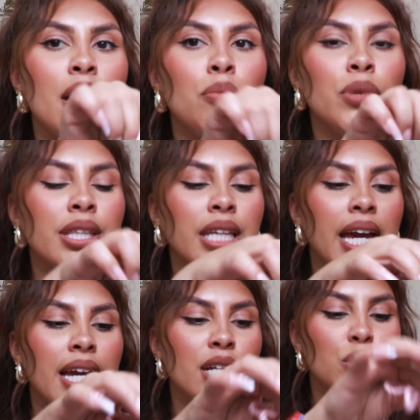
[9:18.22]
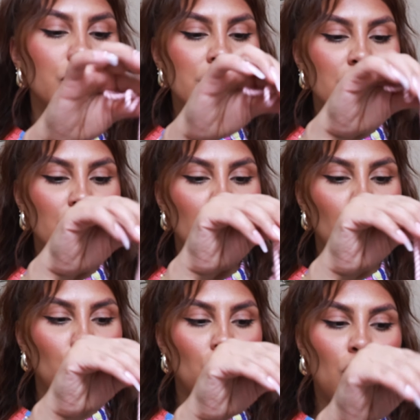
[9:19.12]
come with a twisted
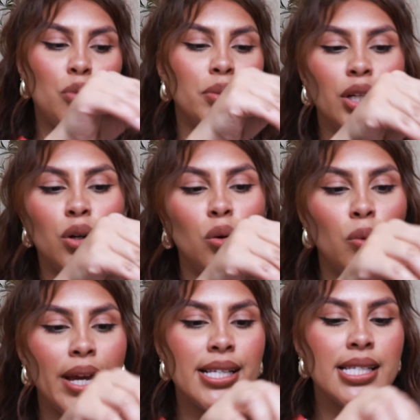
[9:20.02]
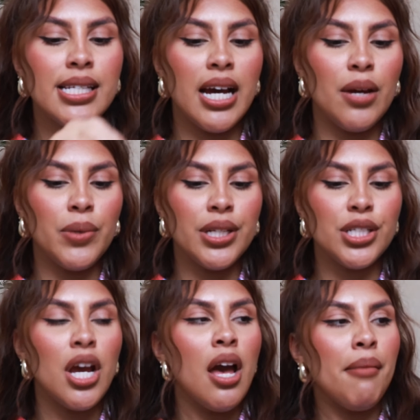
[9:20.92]
rope little waist tie
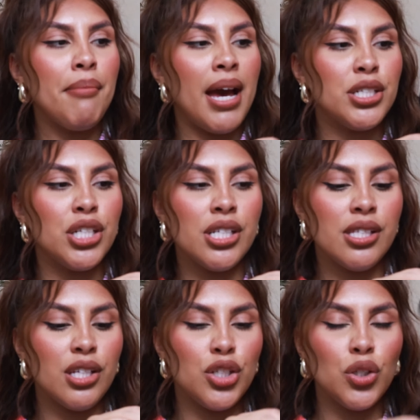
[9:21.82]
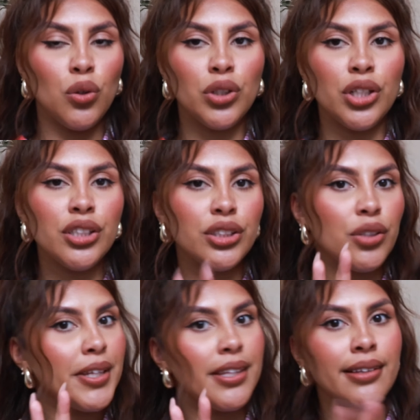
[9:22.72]
which matches the shoulders.
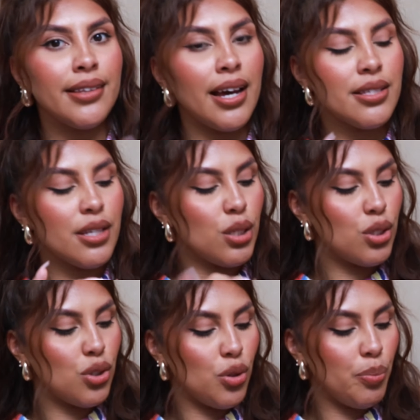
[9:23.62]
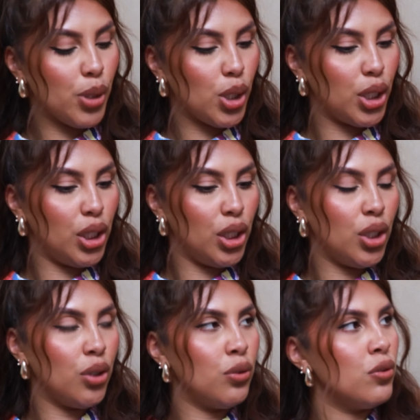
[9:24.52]
So I think that's super
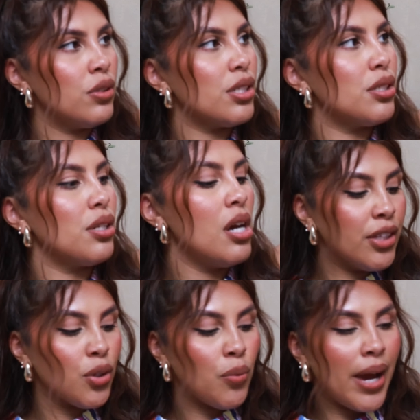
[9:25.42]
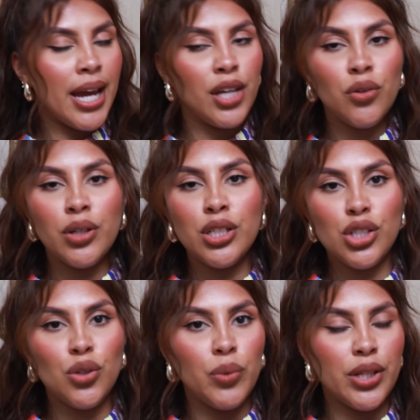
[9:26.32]
cute. Either way, you could
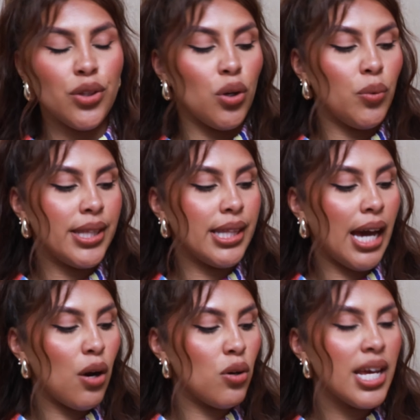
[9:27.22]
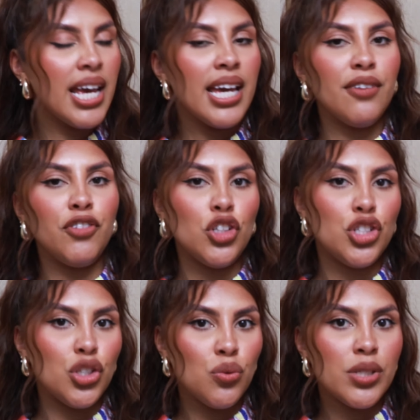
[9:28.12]
do with or without. If you you
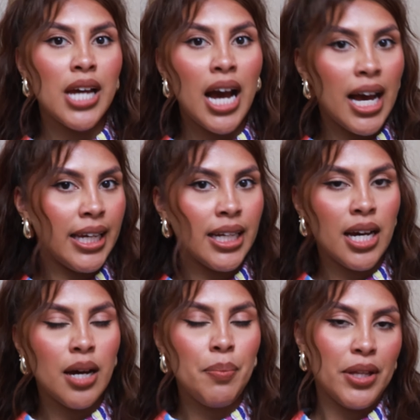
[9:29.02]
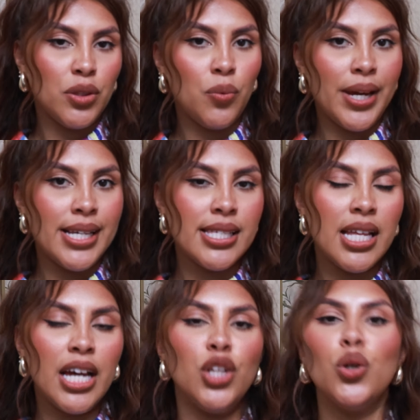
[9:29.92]
do tie it up at the
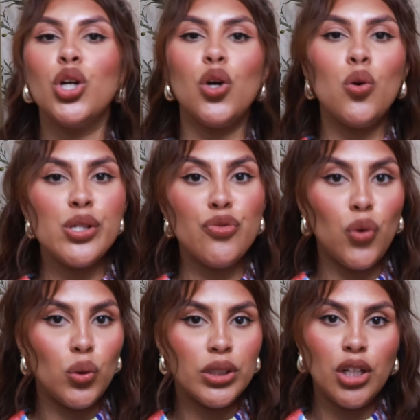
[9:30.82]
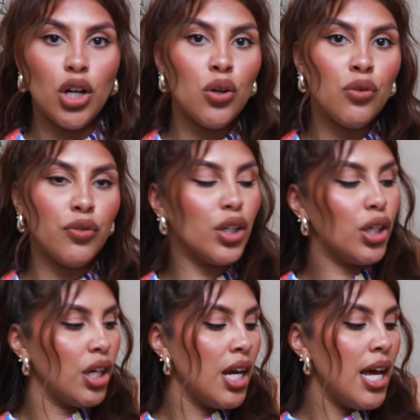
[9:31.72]
waistline, you could always fold it
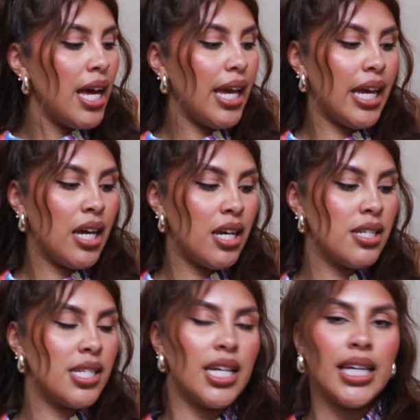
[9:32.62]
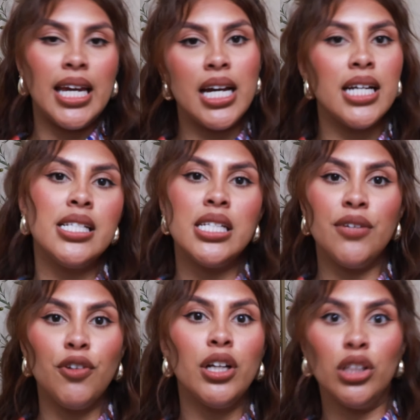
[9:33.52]
over and get a
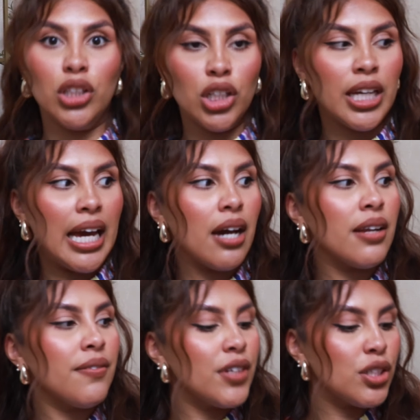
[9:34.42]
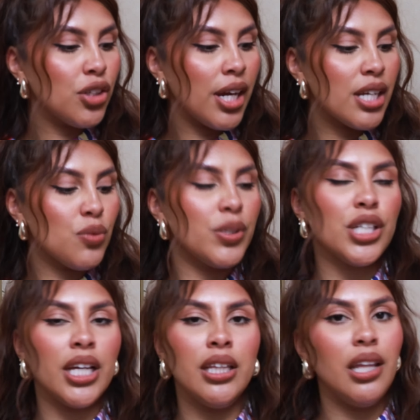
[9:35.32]
different look out of the dress,
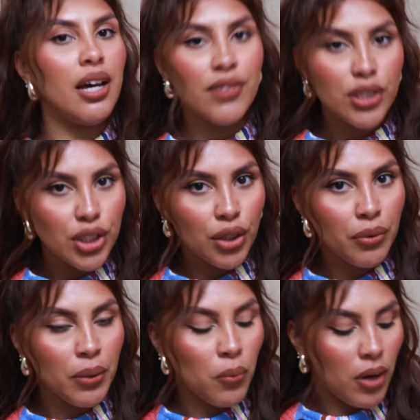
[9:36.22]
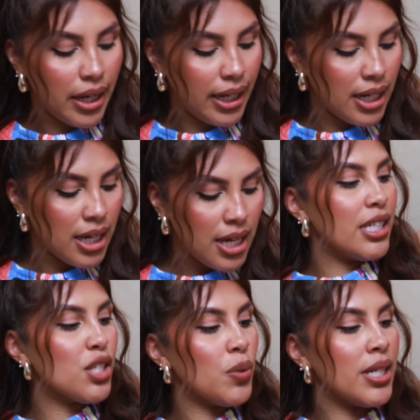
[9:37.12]
which I love a two in one.
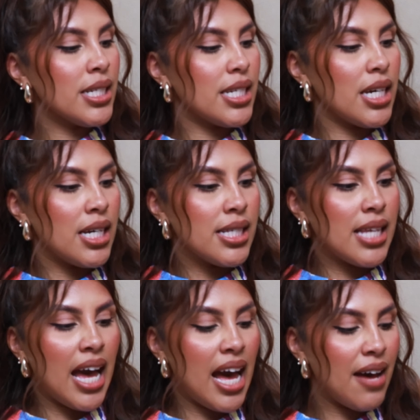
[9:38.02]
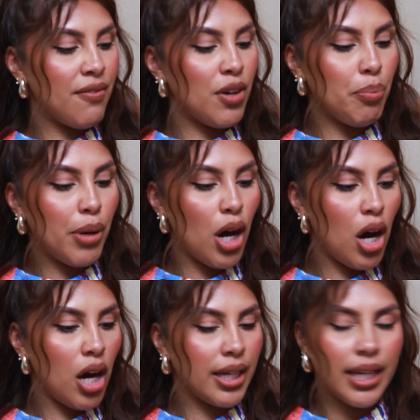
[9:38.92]
This one does have
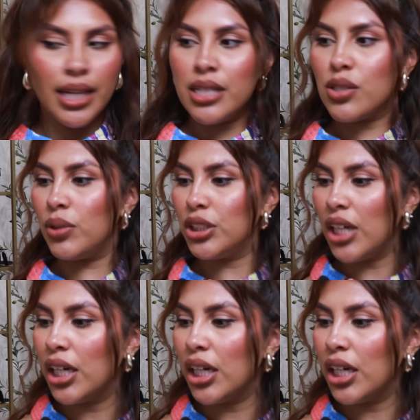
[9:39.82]
pockets, which